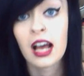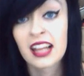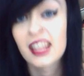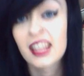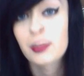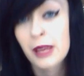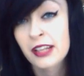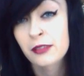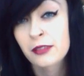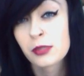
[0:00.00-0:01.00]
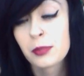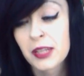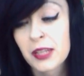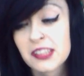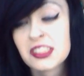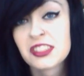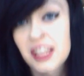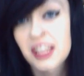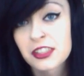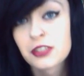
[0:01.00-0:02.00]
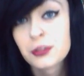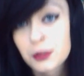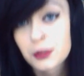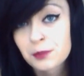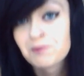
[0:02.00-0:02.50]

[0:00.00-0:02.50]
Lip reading: I like men with beards and tattoos.